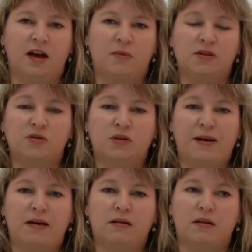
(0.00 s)
I want to talk
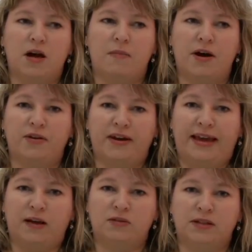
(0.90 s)
about
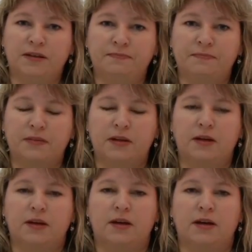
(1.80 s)
carbohydrate counting
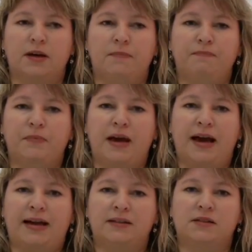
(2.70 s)

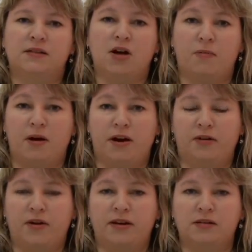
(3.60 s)
and
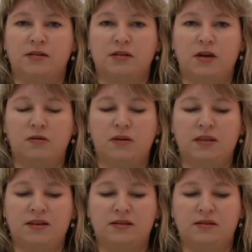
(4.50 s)
carbohydrates. So
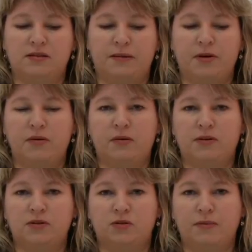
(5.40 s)
in this demo, I
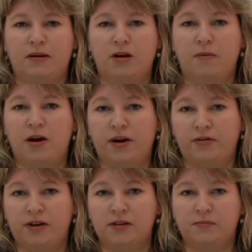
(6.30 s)
want to talk about
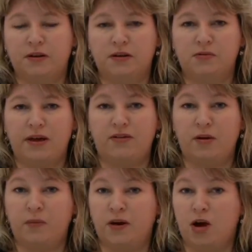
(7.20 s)
carbohydrates because without
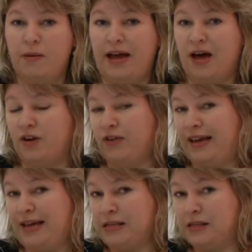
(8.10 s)
knowing what a
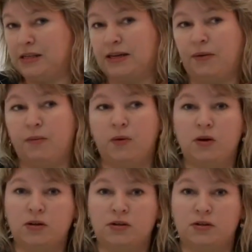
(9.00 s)
carbohydrate is and how it
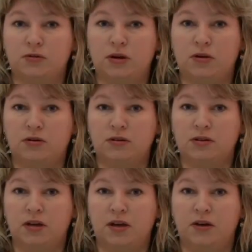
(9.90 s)
works, you
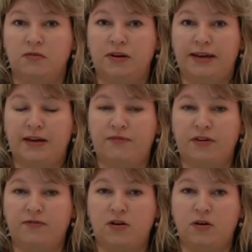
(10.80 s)
can't really get
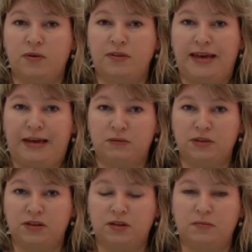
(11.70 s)
very far with
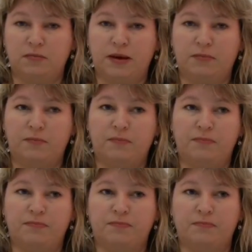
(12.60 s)
counting them and
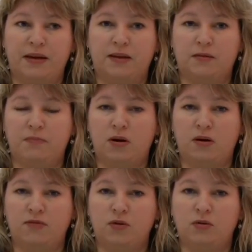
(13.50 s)
making them
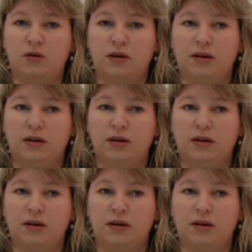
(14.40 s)
part of your